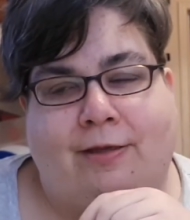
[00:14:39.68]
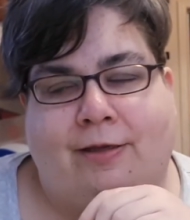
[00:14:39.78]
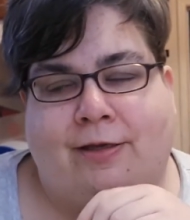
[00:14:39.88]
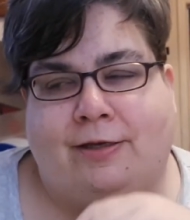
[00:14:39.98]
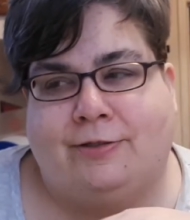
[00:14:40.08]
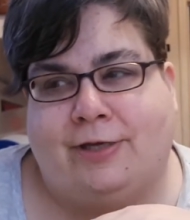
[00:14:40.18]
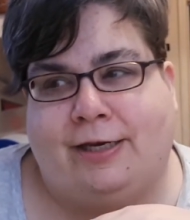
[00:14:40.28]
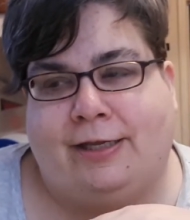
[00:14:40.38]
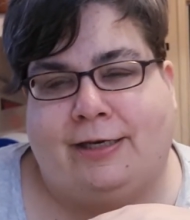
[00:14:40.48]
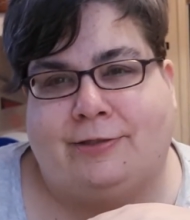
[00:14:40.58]
So I didn't
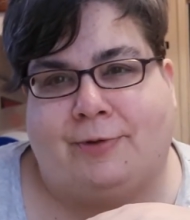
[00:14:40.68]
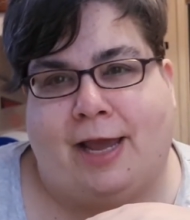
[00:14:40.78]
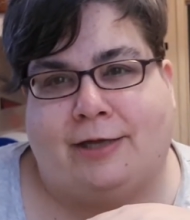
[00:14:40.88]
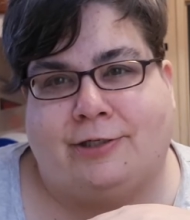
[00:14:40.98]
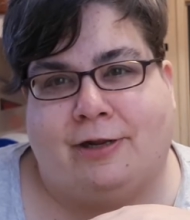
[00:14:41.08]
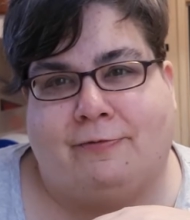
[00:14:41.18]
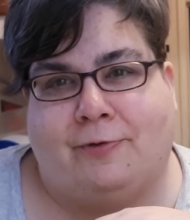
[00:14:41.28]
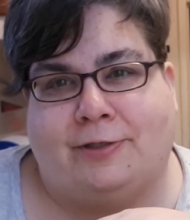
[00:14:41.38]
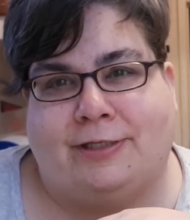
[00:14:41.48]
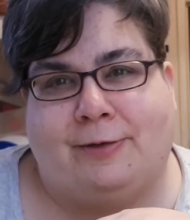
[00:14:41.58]
get his reaction,
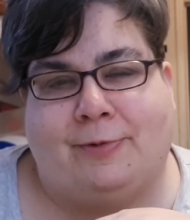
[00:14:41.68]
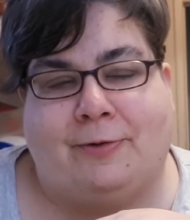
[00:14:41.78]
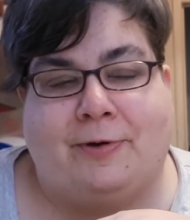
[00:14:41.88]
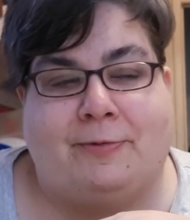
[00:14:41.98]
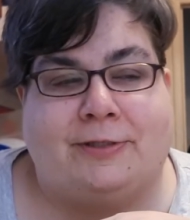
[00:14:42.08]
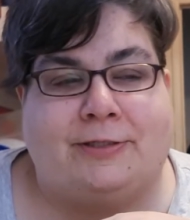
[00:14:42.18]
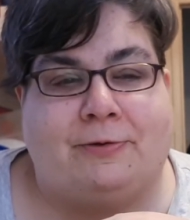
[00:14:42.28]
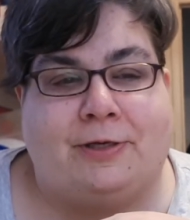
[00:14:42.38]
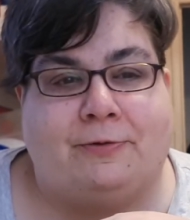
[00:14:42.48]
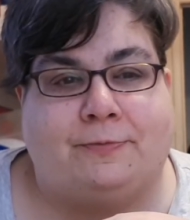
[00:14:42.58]
unfortunately, but it would have been so
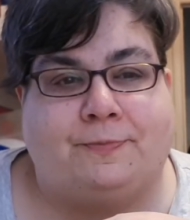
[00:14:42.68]
cute.